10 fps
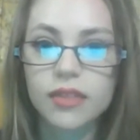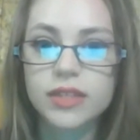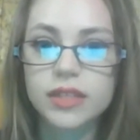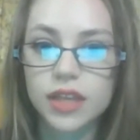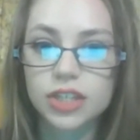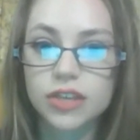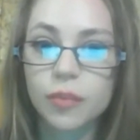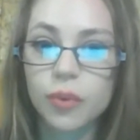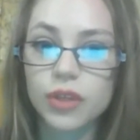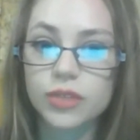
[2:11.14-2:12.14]
The selection
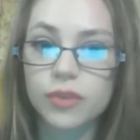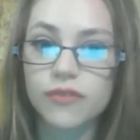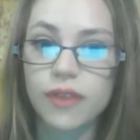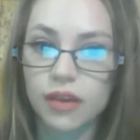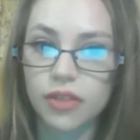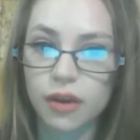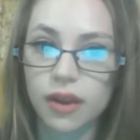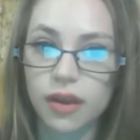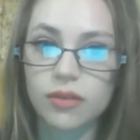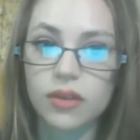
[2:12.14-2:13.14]
of boys were very
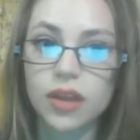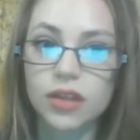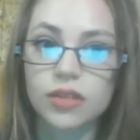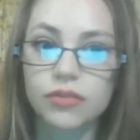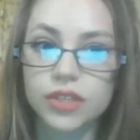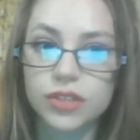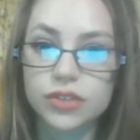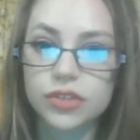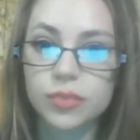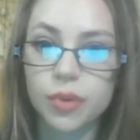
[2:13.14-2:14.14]
thought out. The
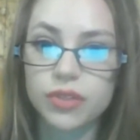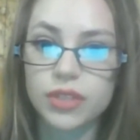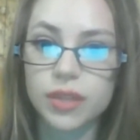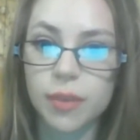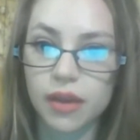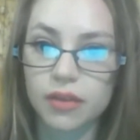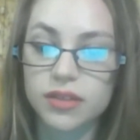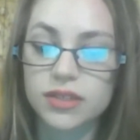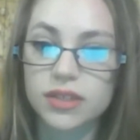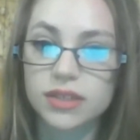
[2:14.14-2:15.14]
researchers spoke to the
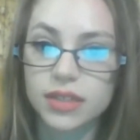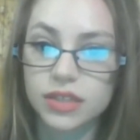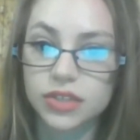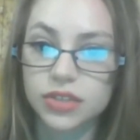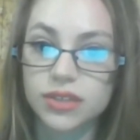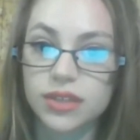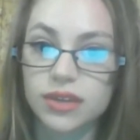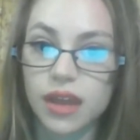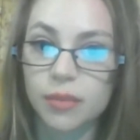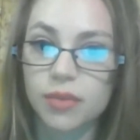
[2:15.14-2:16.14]
parents, teachers,
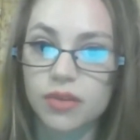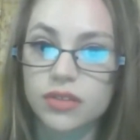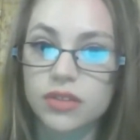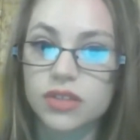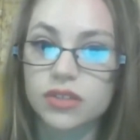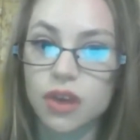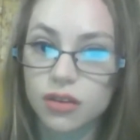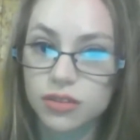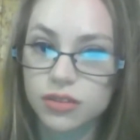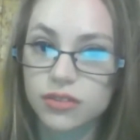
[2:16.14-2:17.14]
neighbors,
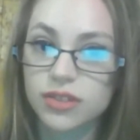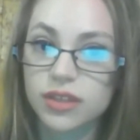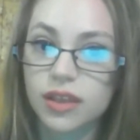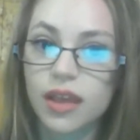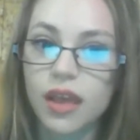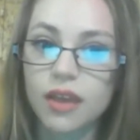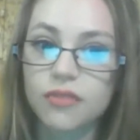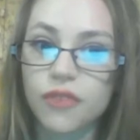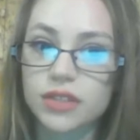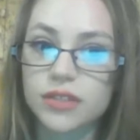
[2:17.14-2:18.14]
doctors,
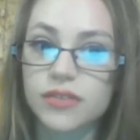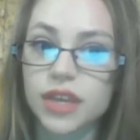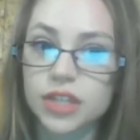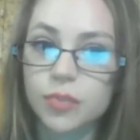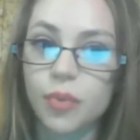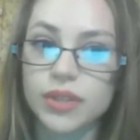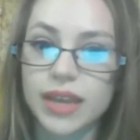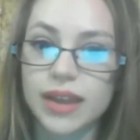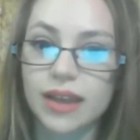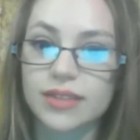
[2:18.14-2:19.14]
and friends of each boy
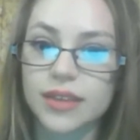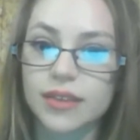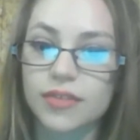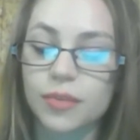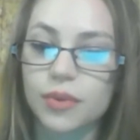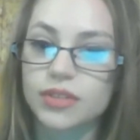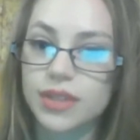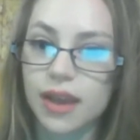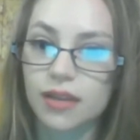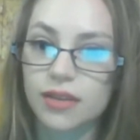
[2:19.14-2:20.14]
to get an idea of their
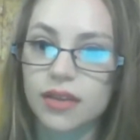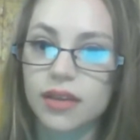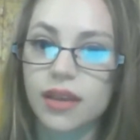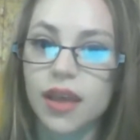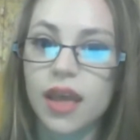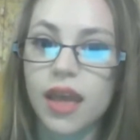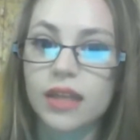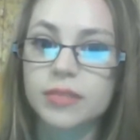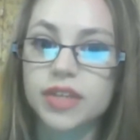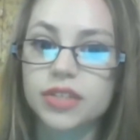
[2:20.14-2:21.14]
personality
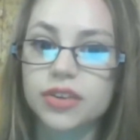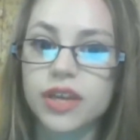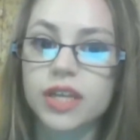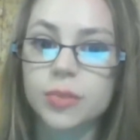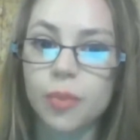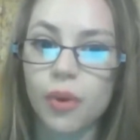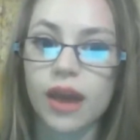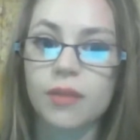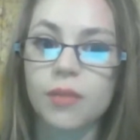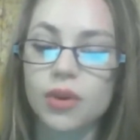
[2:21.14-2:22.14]
and to make sure each boy
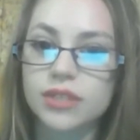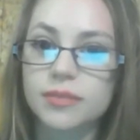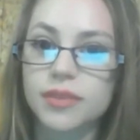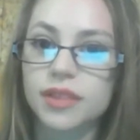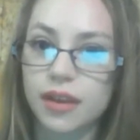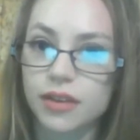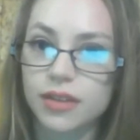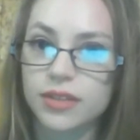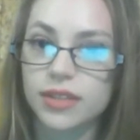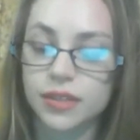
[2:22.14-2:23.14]
had more
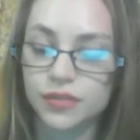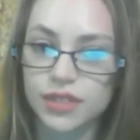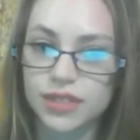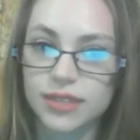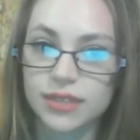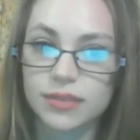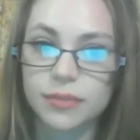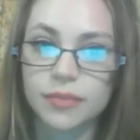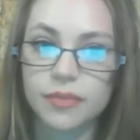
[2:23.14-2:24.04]
similarities than differences.